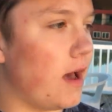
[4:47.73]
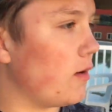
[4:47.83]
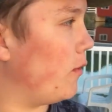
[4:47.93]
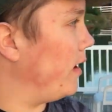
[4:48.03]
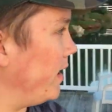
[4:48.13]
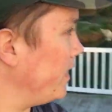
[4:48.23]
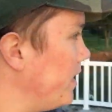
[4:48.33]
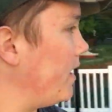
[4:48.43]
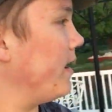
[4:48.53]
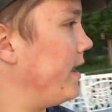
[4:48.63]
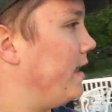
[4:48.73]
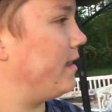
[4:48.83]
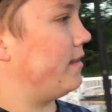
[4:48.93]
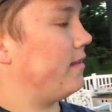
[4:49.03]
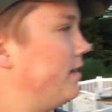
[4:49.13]
got away
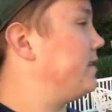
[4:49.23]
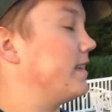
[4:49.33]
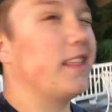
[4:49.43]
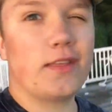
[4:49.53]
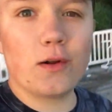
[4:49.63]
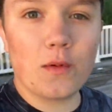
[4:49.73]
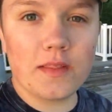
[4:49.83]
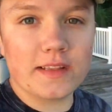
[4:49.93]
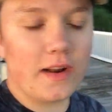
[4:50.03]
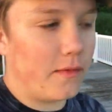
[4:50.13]
again, it's like the third one that's got